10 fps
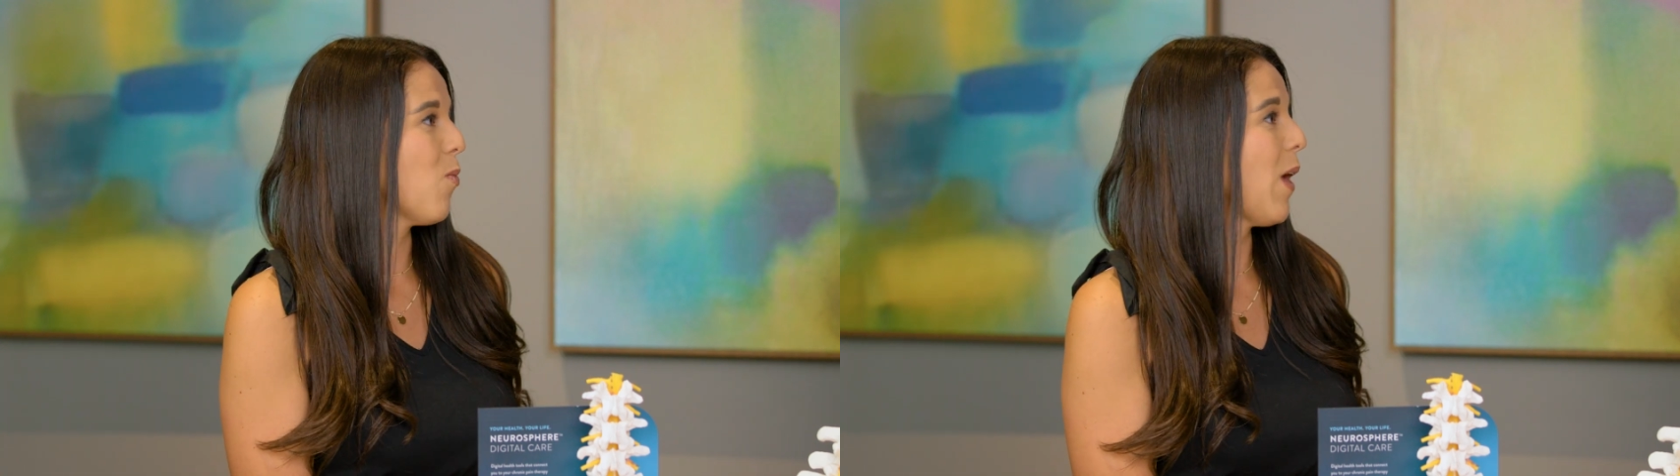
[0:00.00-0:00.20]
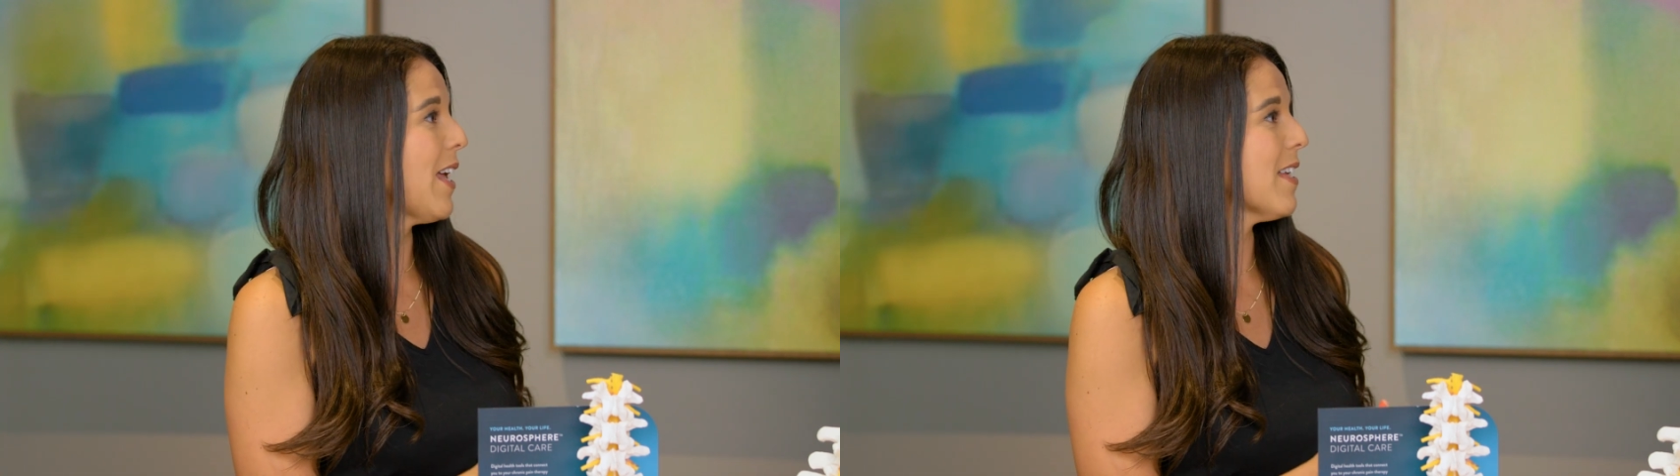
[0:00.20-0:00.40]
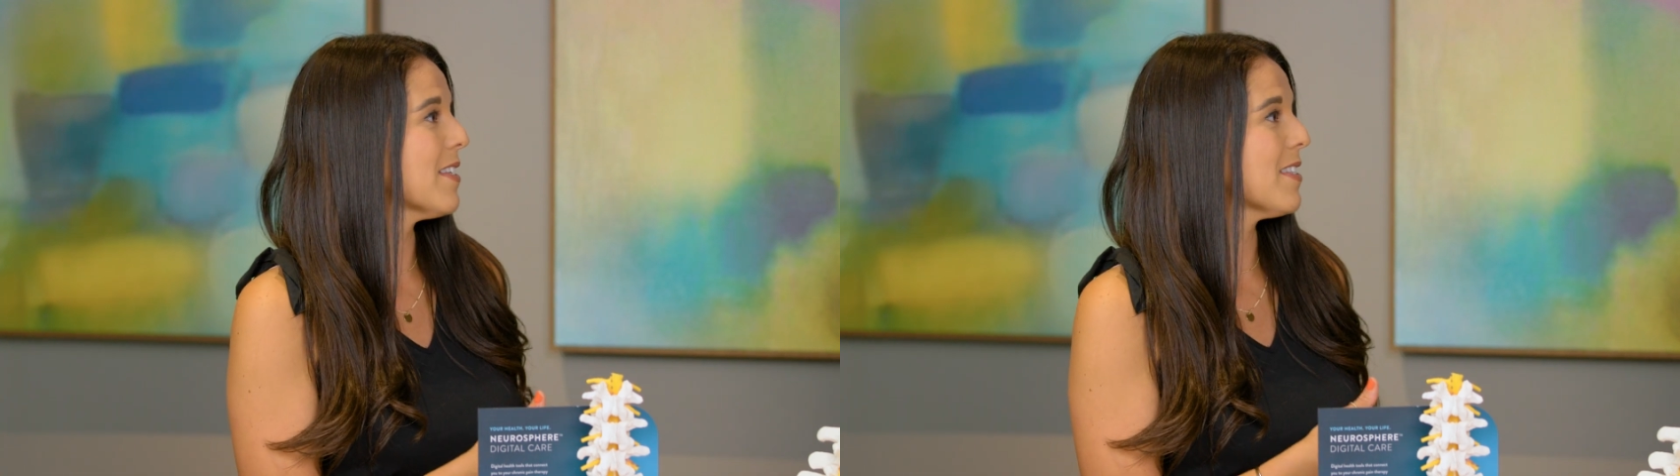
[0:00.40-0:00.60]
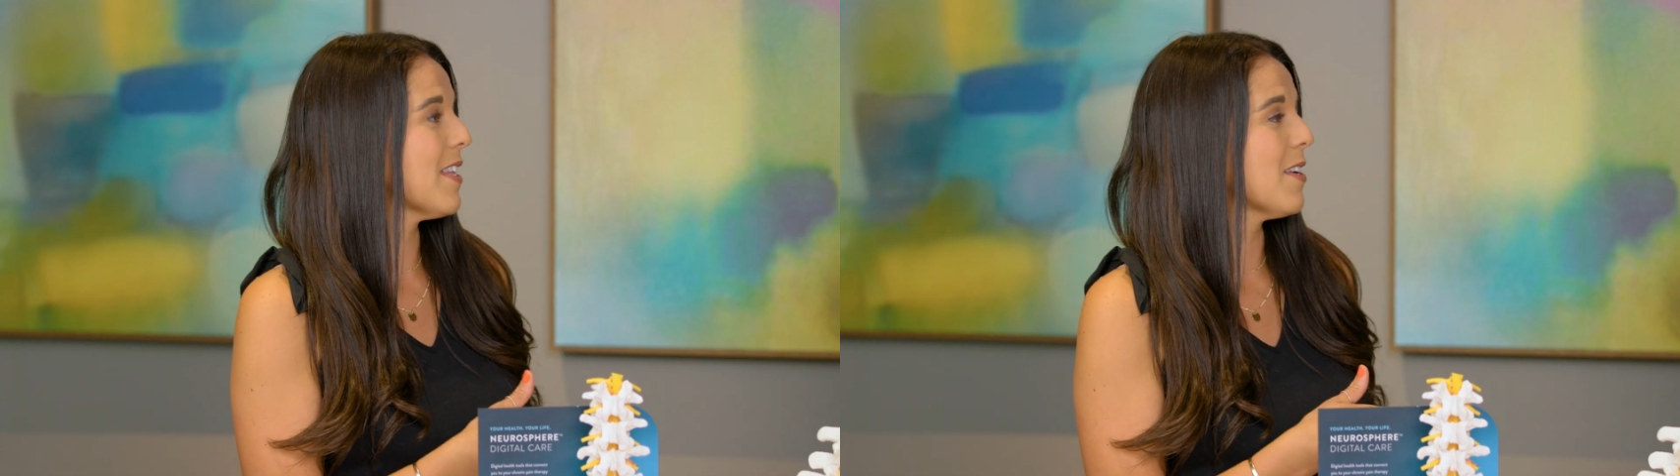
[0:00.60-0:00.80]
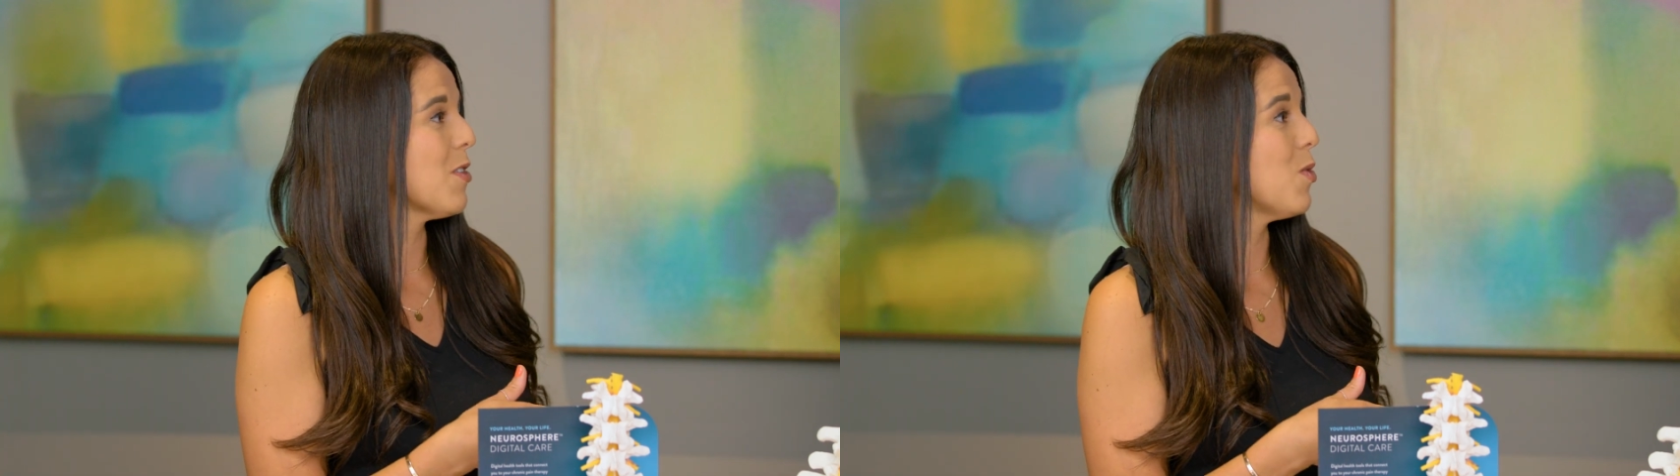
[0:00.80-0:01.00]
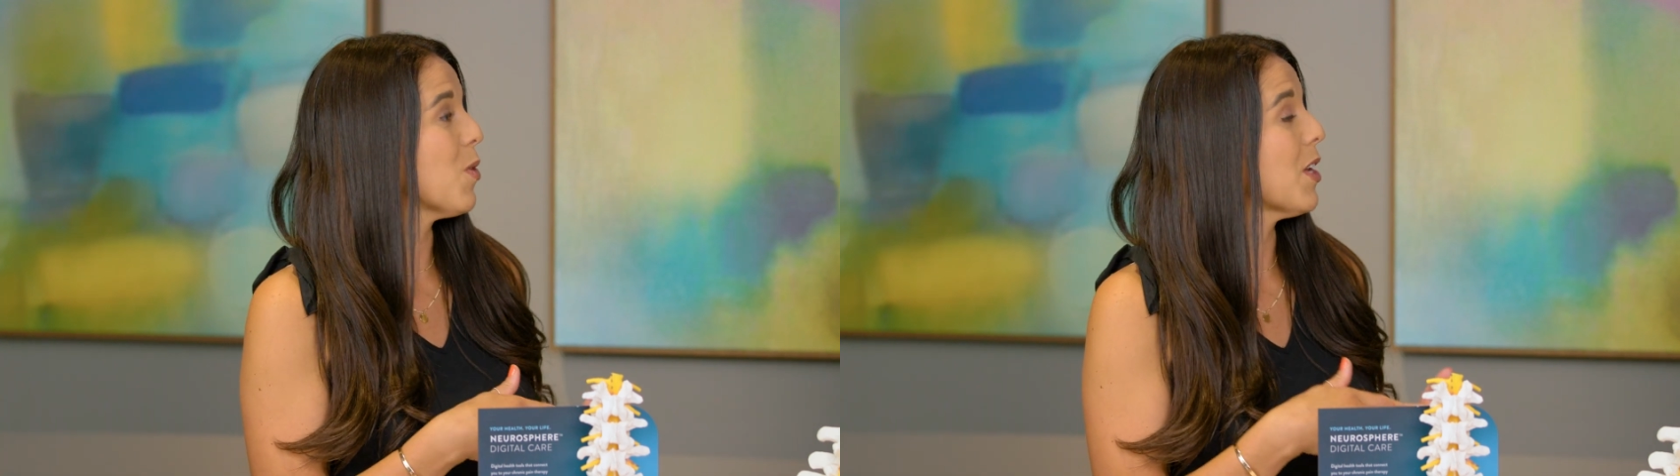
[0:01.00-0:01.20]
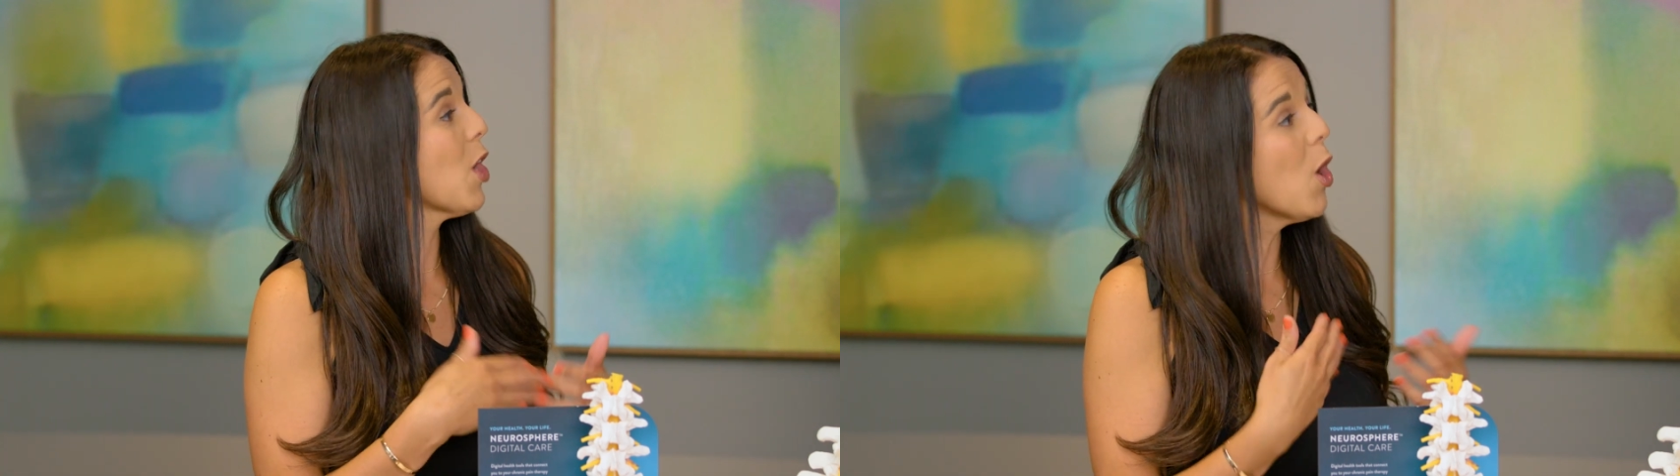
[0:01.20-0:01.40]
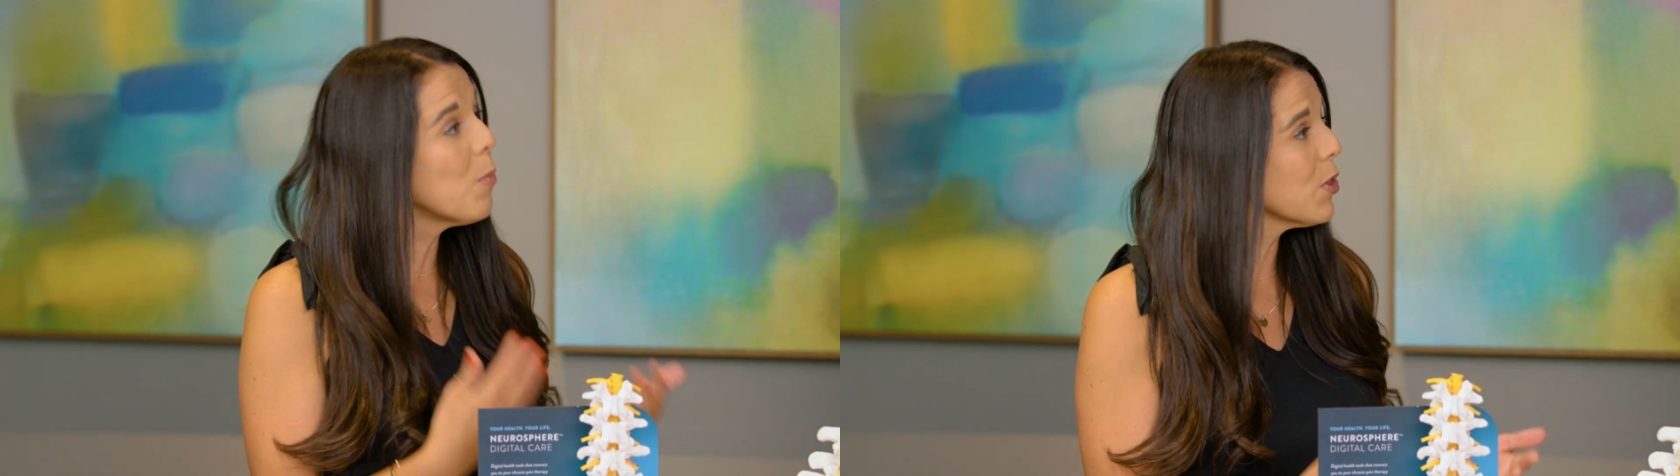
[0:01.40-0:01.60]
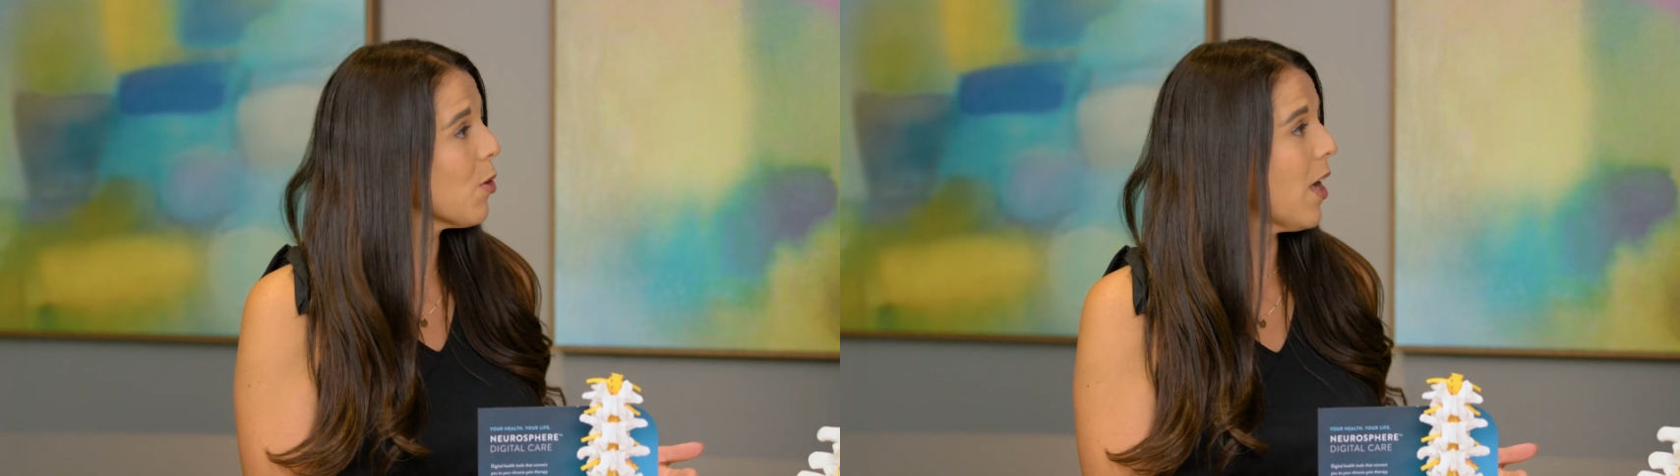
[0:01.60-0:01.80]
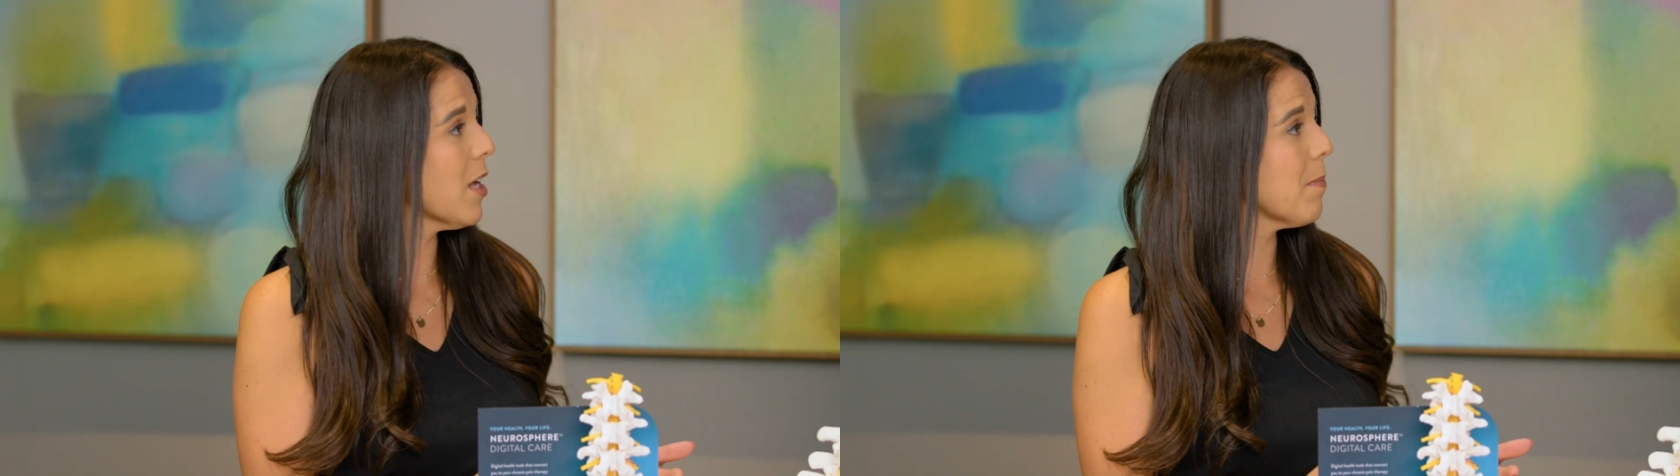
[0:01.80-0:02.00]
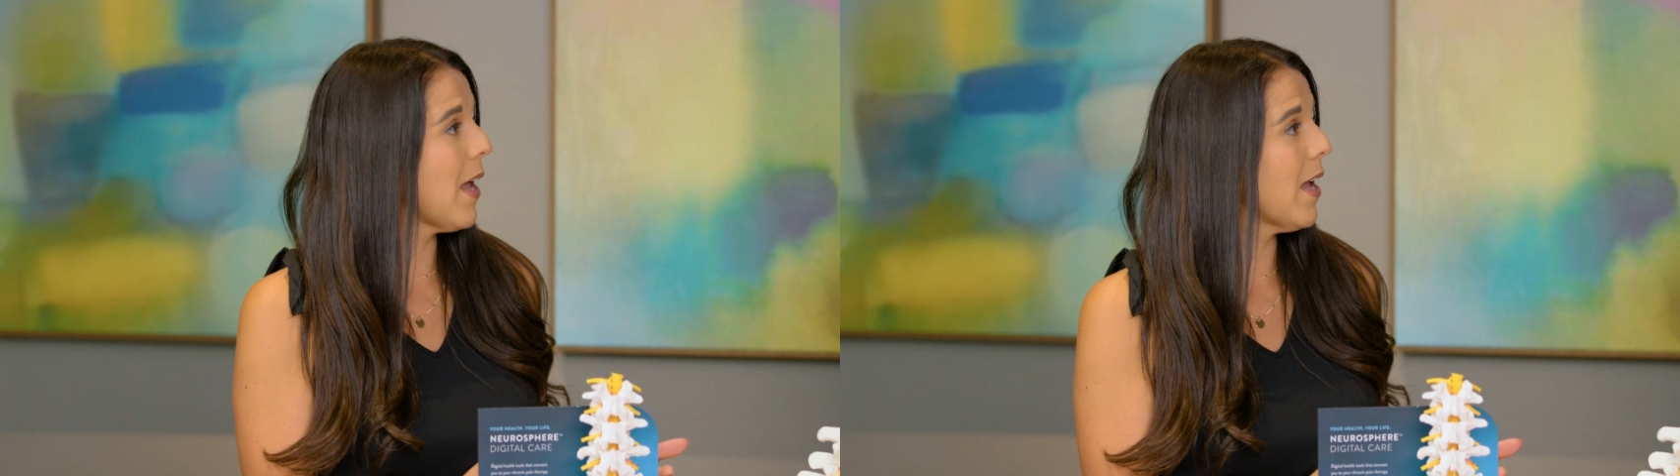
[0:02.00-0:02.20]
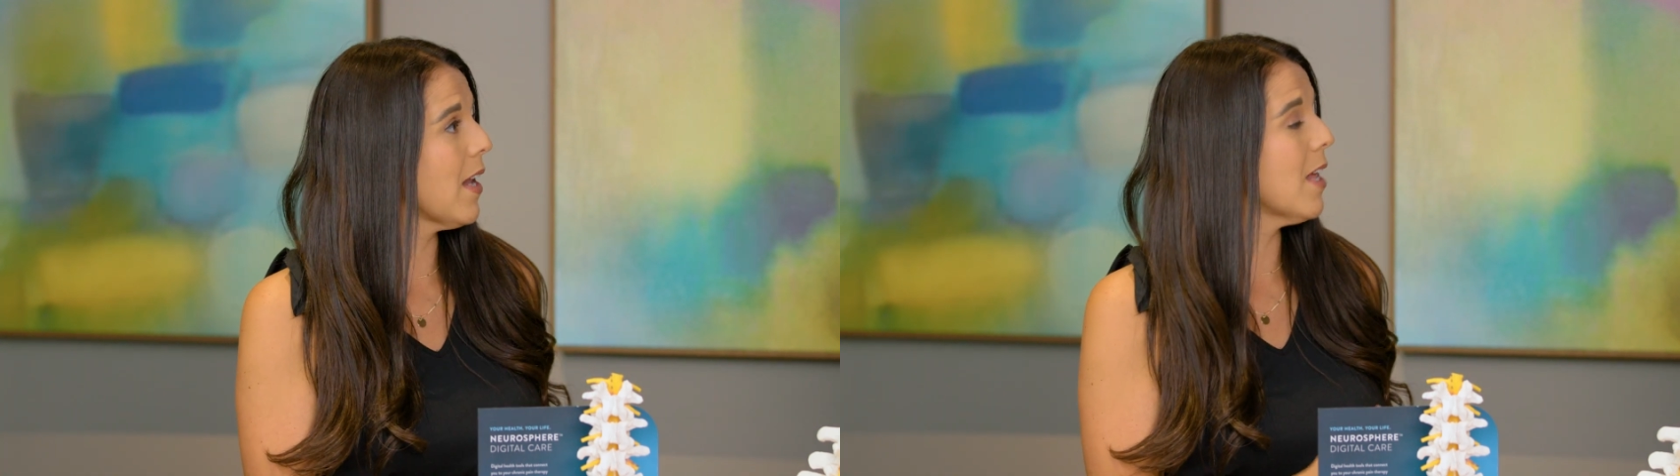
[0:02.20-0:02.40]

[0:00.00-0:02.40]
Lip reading: ways that you can cope with chronic pain,